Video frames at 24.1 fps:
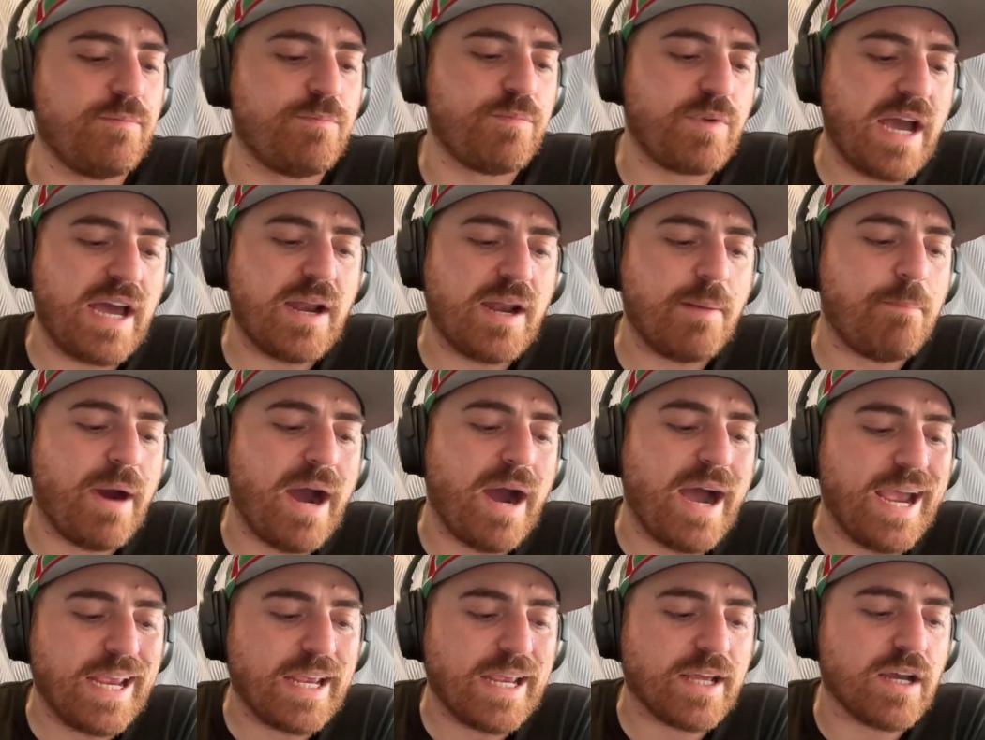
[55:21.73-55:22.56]
kind of
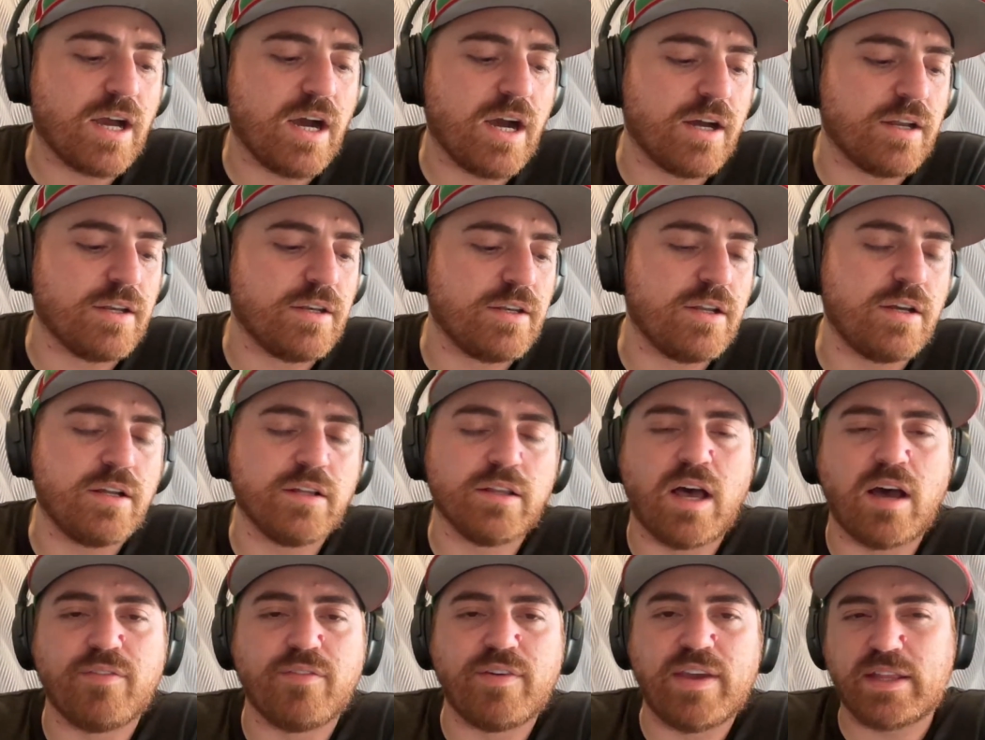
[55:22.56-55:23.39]
buying on
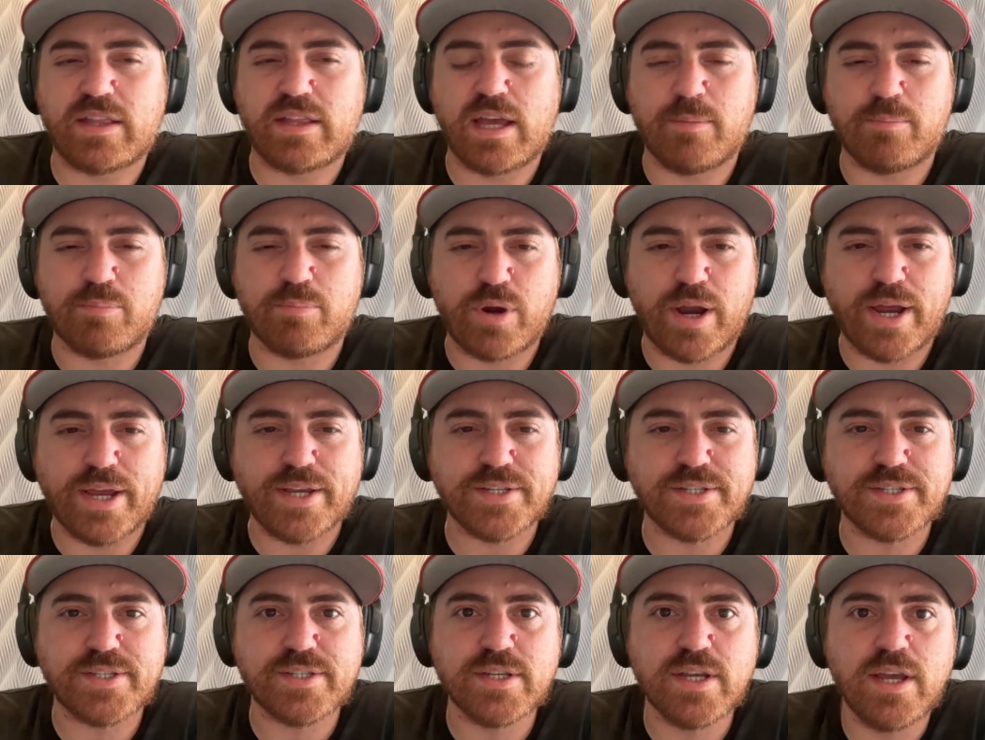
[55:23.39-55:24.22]
Olave at that
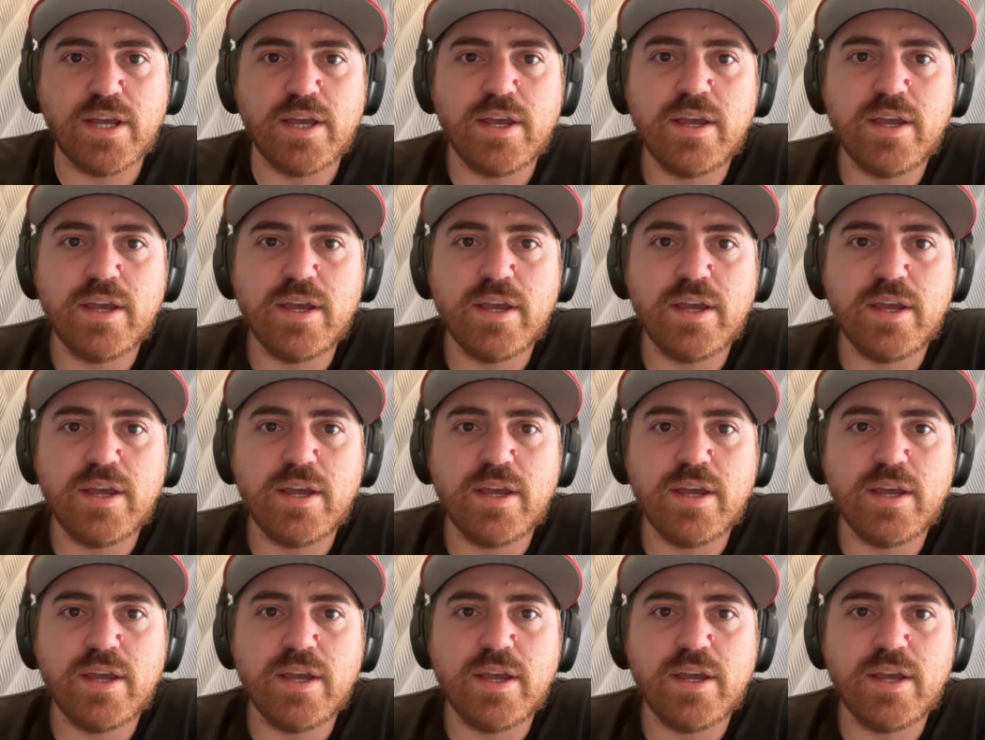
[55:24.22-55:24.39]
price.